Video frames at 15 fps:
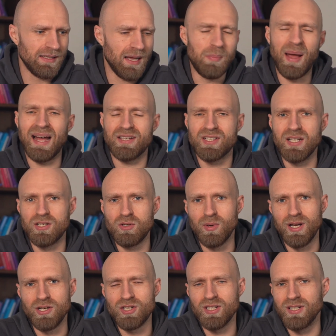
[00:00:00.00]
bad
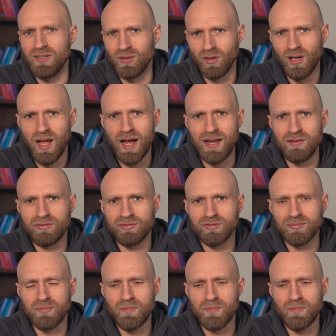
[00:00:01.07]
situation in your life.